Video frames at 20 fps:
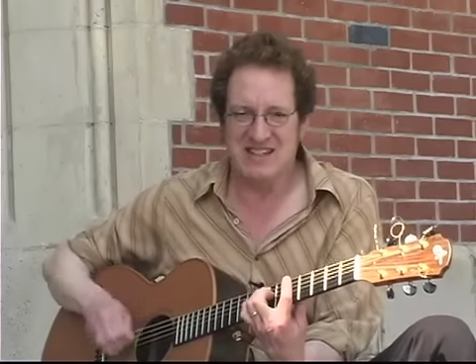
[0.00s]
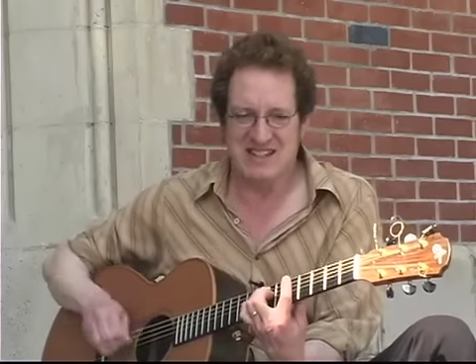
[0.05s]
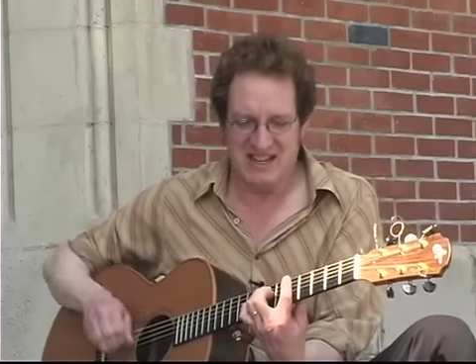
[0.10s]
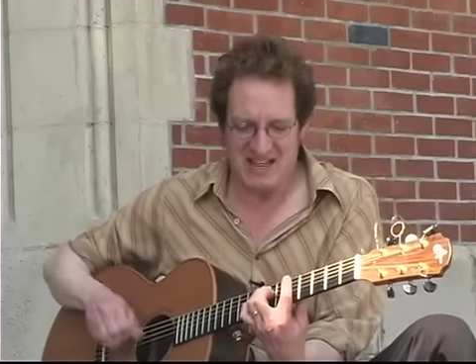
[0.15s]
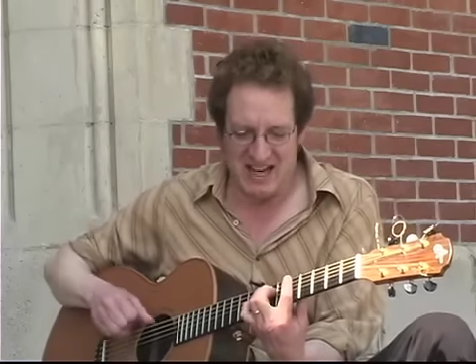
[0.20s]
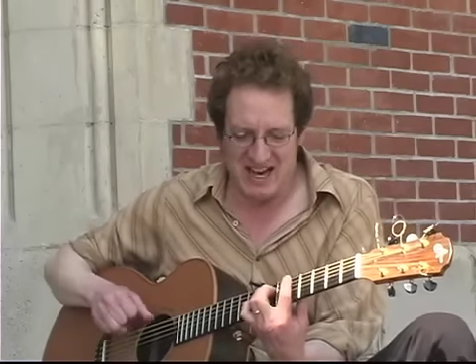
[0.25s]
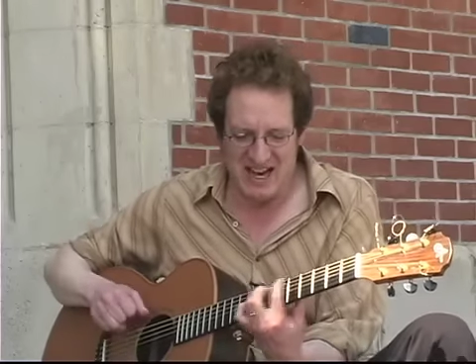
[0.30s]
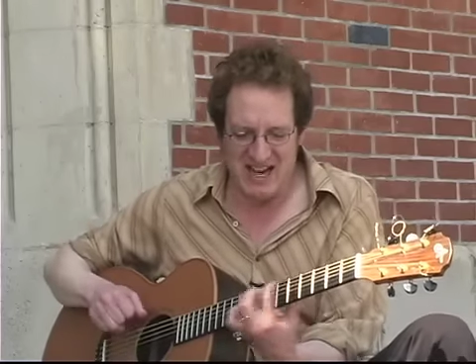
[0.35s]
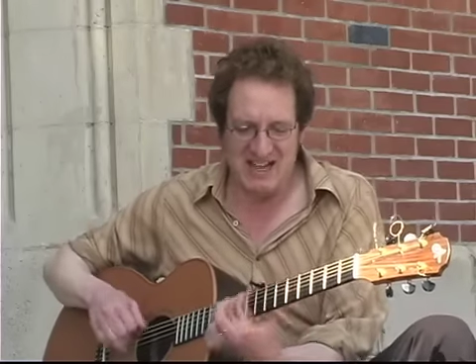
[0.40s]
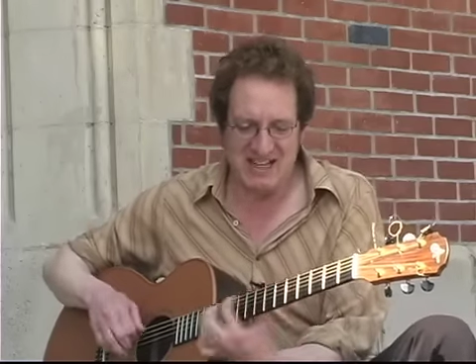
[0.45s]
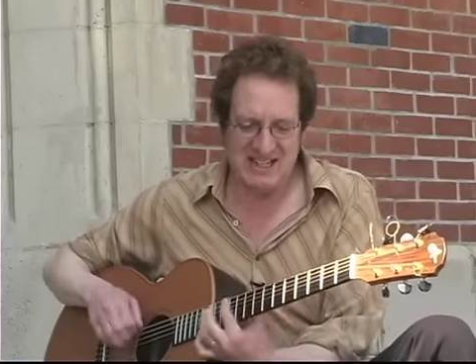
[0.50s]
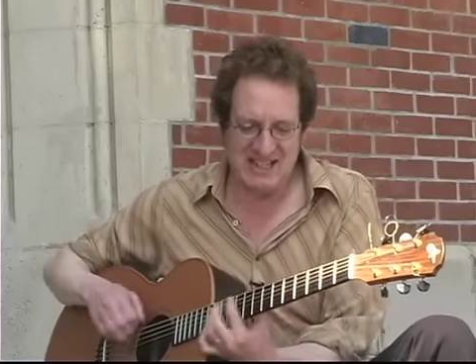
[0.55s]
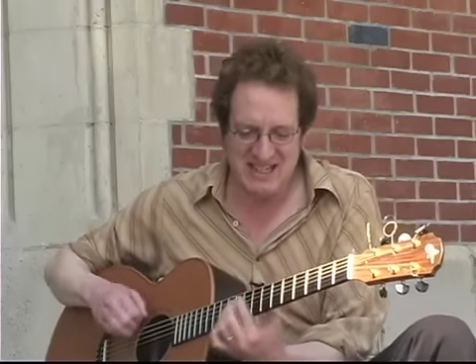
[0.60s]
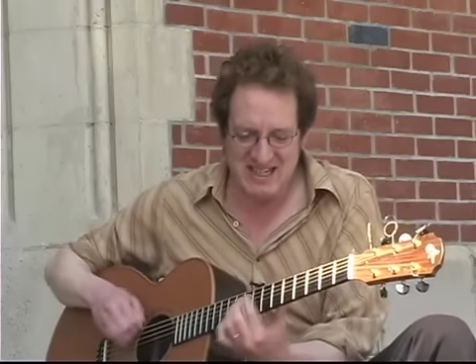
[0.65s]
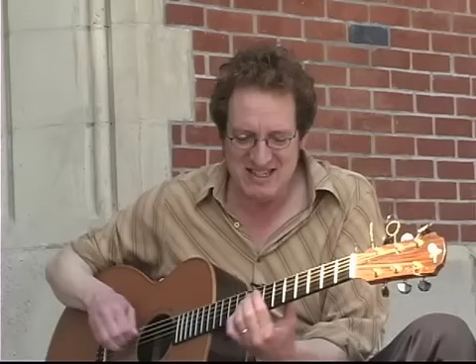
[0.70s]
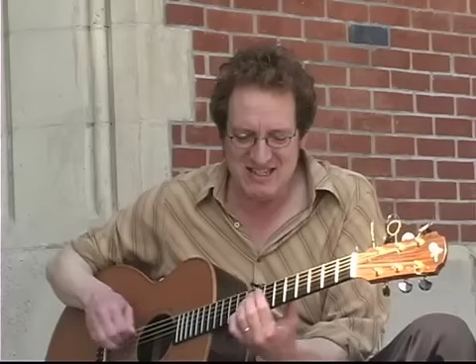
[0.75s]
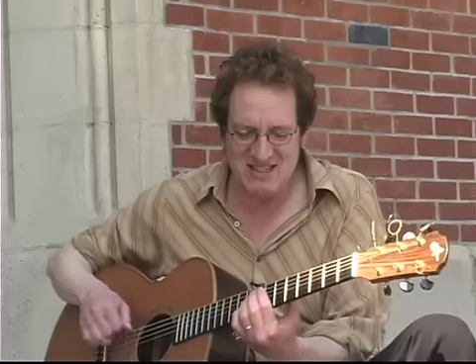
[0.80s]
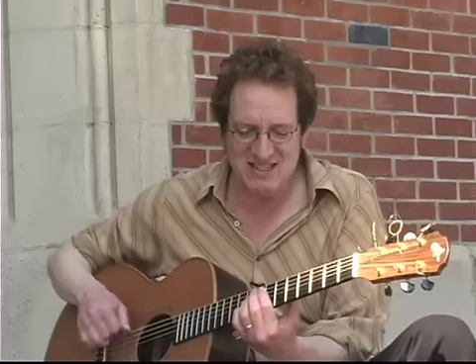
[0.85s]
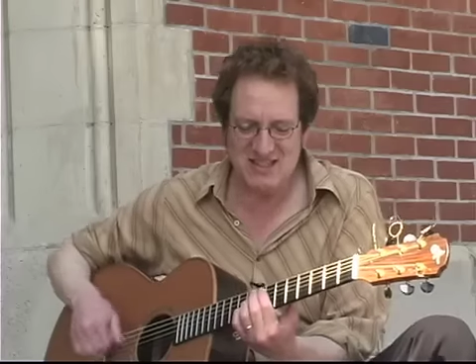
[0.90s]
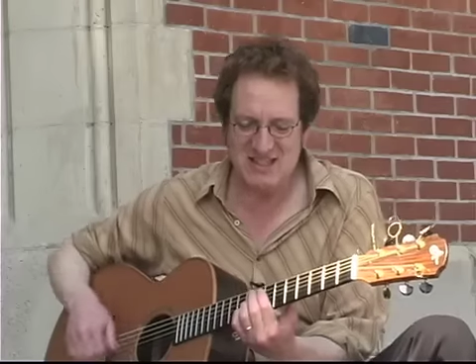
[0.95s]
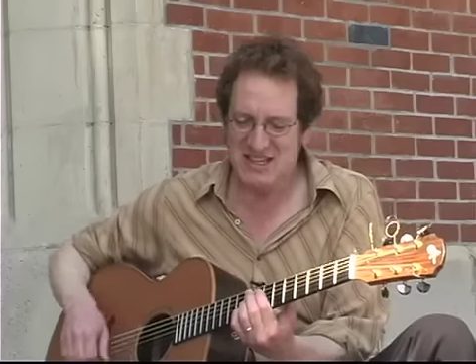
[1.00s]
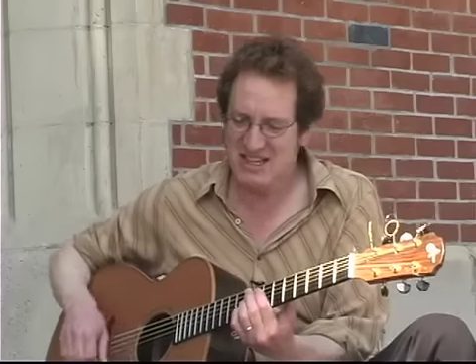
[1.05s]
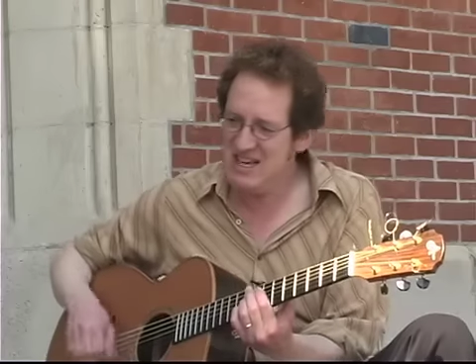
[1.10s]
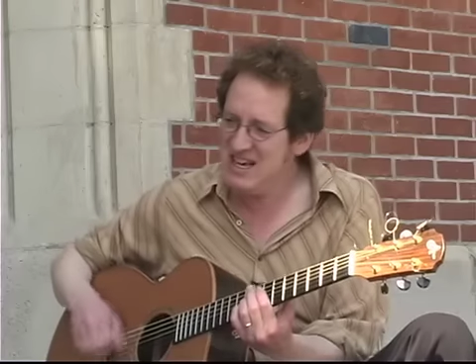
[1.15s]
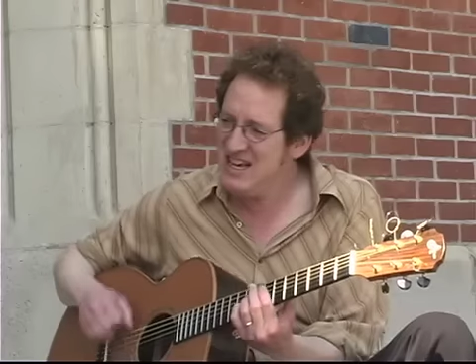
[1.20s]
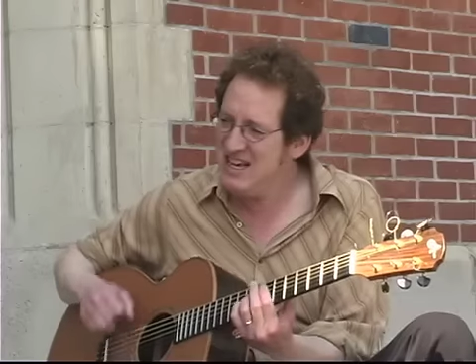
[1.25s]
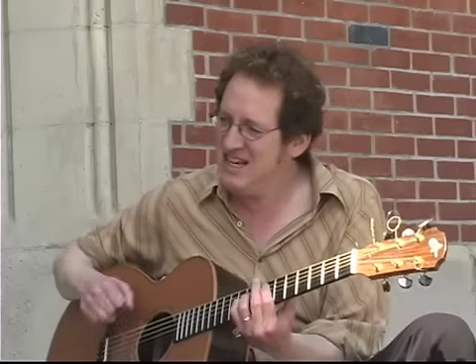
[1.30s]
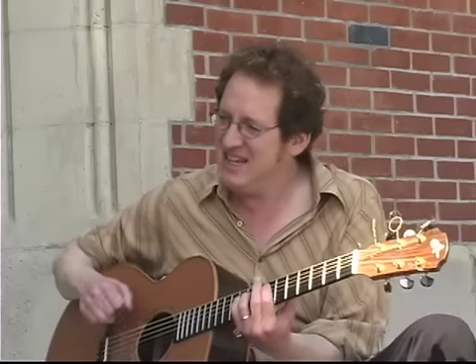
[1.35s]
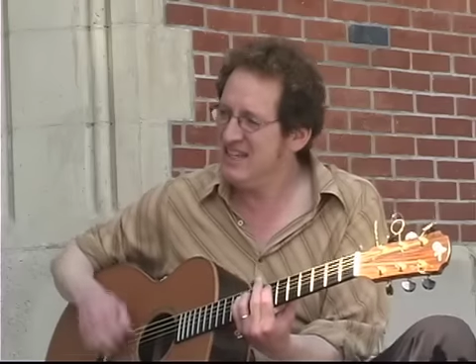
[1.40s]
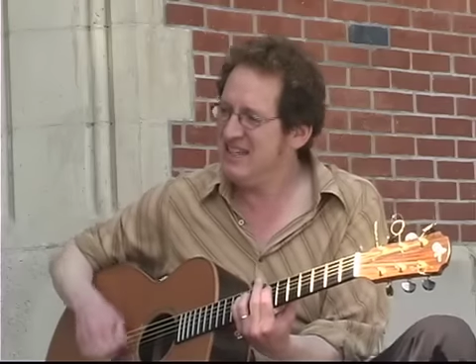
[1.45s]
I can
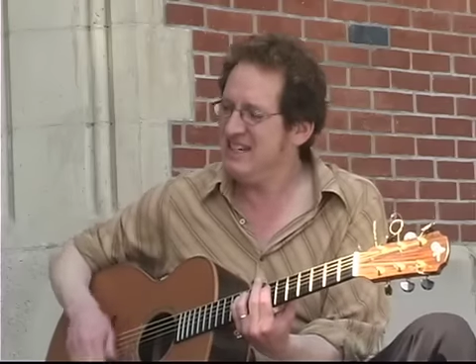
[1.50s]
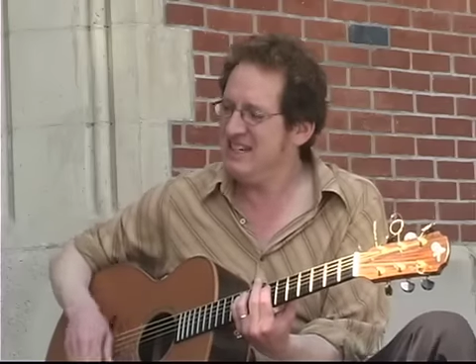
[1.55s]
see